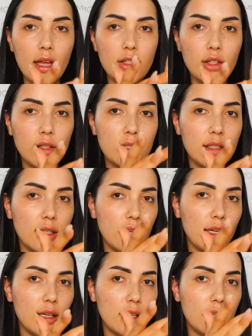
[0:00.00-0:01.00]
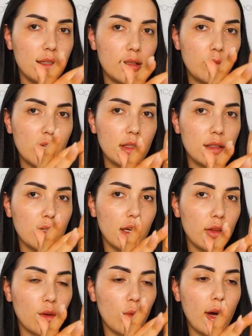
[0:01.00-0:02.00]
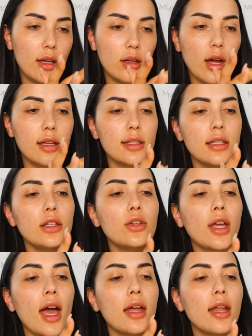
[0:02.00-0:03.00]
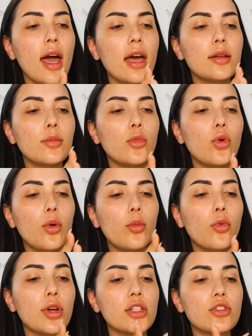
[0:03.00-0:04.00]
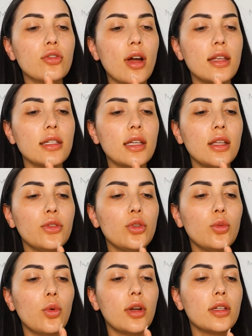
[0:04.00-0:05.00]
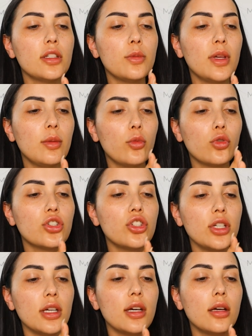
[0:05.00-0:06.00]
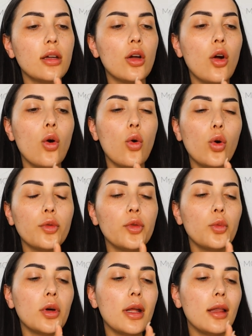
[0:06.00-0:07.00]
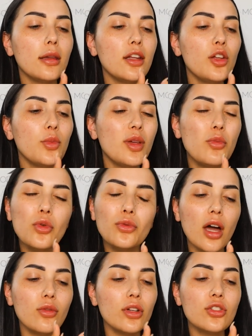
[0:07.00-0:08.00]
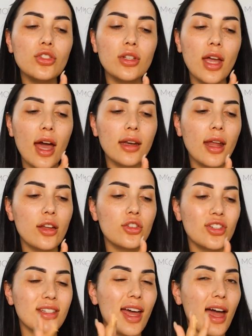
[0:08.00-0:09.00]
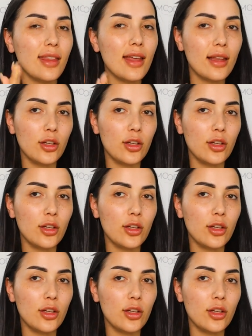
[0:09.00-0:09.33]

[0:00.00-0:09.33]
as you can see, it's mixed together quite nicely. You can add more moisturizer if you want it to be more sheer, or if you want a little bit more coverage, you can just add that